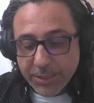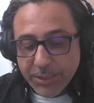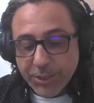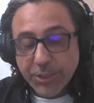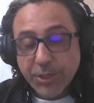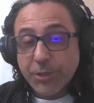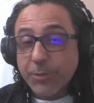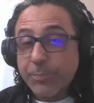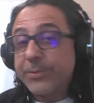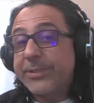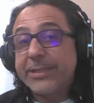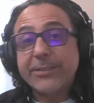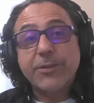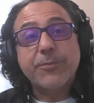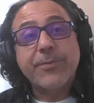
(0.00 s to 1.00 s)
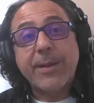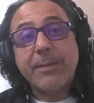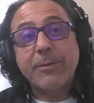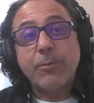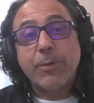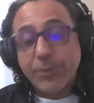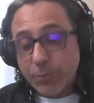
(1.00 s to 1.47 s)
you protected your
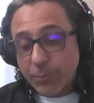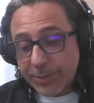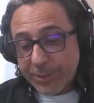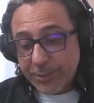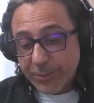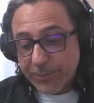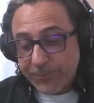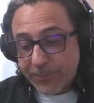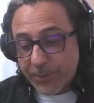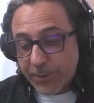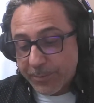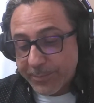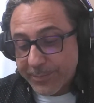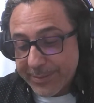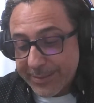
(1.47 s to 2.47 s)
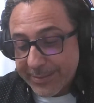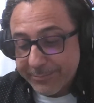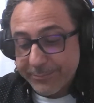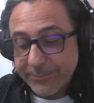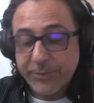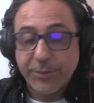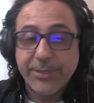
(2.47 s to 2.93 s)
family while you were in uniform,
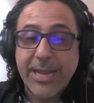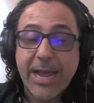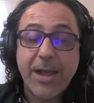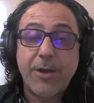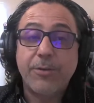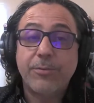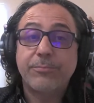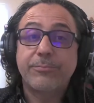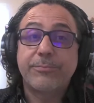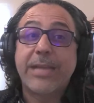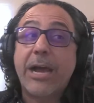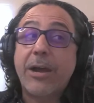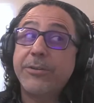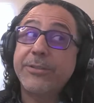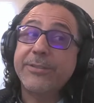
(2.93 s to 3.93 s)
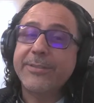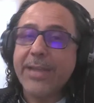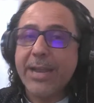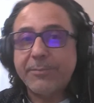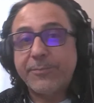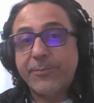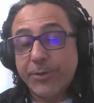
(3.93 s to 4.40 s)
so now it's
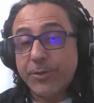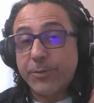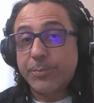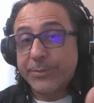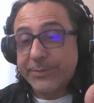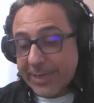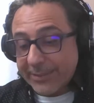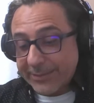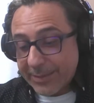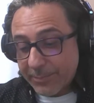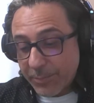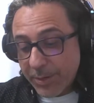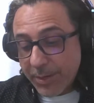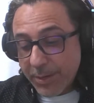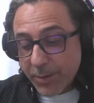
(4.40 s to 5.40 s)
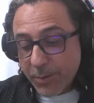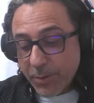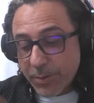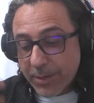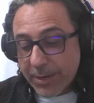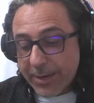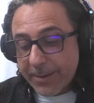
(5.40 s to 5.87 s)
time for you to protect them,
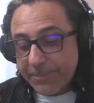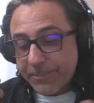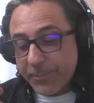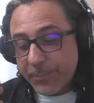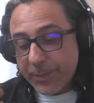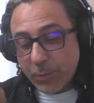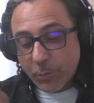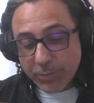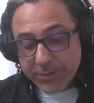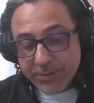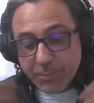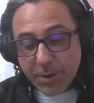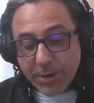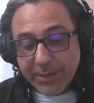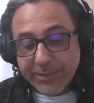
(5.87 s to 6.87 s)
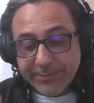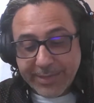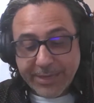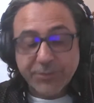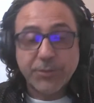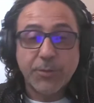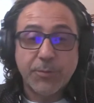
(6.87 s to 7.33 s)
with smart,
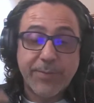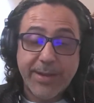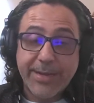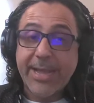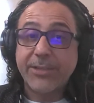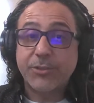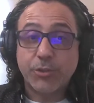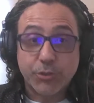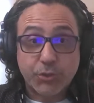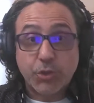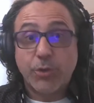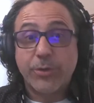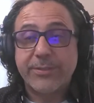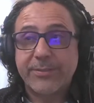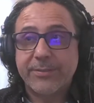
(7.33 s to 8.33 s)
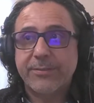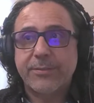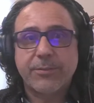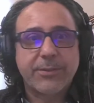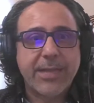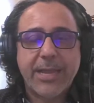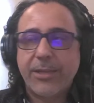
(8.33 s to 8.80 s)
intentional financial choices.
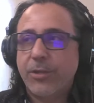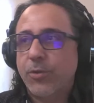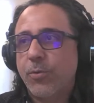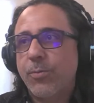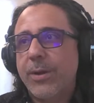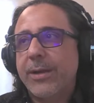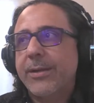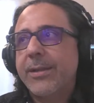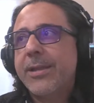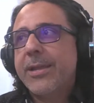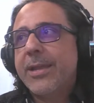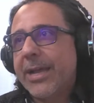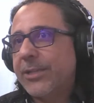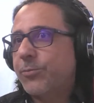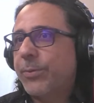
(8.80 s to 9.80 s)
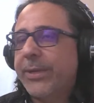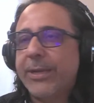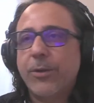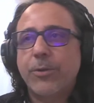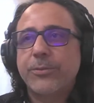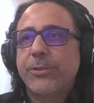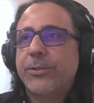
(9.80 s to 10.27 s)
Okay. You don't want, as we get
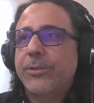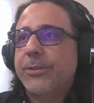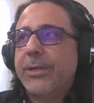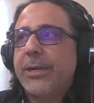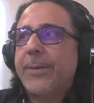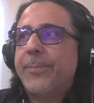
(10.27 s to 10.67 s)
older,